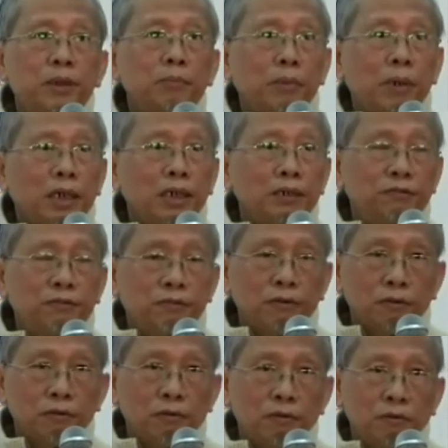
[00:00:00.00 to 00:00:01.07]

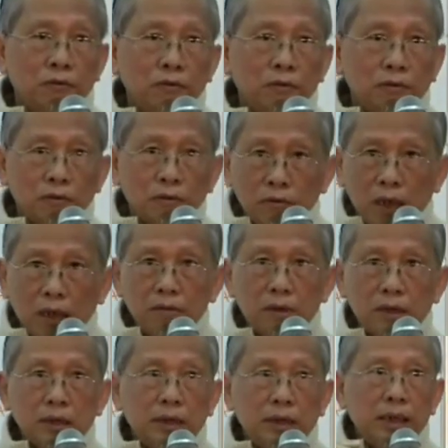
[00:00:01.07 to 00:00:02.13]
mindful throughout
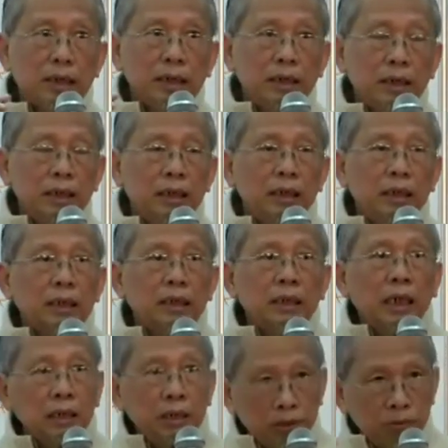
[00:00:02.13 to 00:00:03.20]
the day,
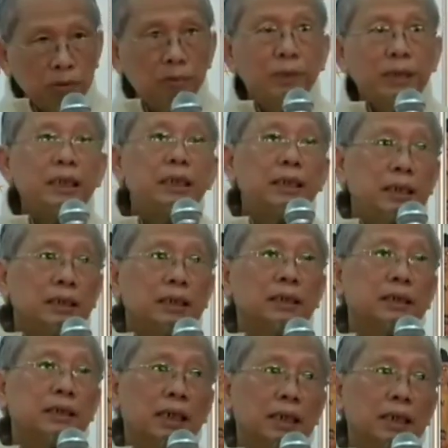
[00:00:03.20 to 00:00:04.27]
then you will be
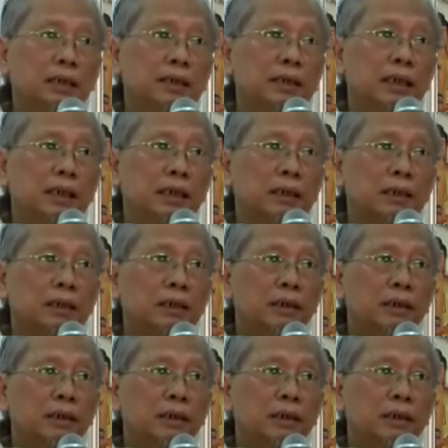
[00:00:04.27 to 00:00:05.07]
heedless. Understand?